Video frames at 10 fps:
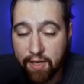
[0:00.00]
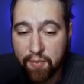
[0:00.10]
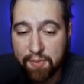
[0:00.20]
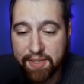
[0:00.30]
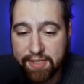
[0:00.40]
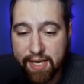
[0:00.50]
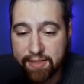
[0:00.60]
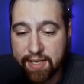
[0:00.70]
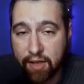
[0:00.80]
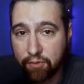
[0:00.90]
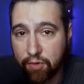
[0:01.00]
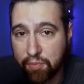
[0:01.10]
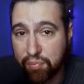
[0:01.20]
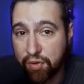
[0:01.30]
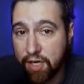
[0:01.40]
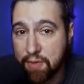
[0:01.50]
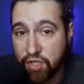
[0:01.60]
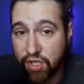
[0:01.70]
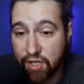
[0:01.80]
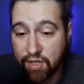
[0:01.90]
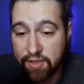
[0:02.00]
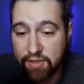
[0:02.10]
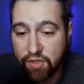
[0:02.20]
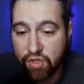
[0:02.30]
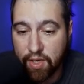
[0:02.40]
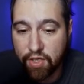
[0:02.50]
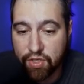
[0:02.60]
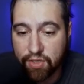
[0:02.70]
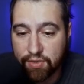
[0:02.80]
But besides that, we're pretty much in a good situation.